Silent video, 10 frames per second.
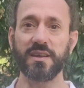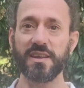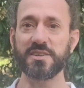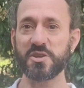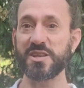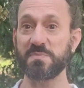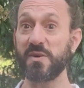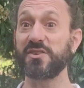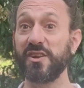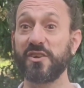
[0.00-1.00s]
it's it
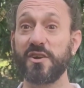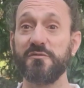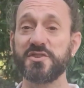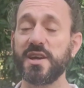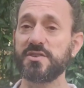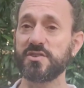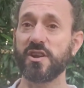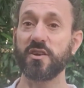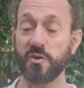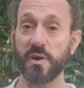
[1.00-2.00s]
sparked a lot of conversations,
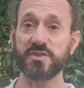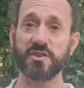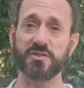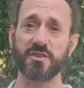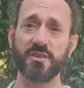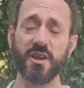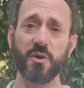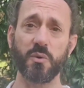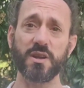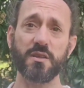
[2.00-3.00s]
a lot of questions, and
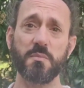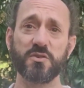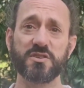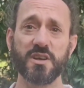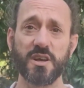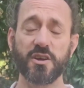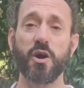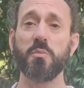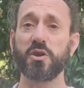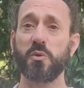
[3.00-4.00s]
one of the most
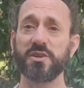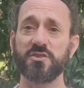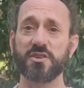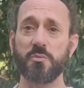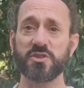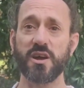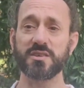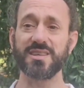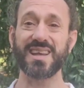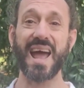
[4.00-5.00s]
common questions I was
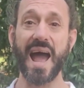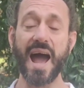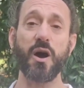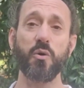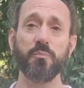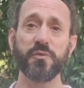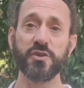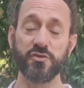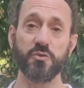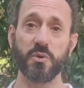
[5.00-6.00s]
asked is how
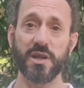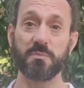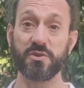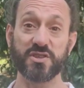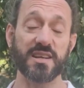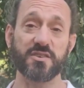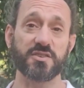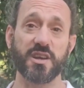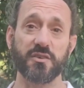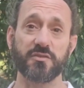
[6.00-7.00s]
do we protect
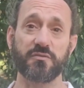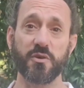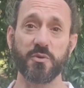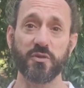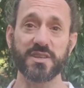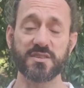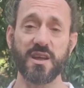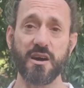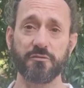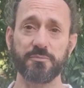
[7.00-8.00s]
ourselves from all this
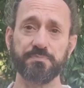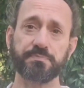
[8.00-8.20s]
stuff?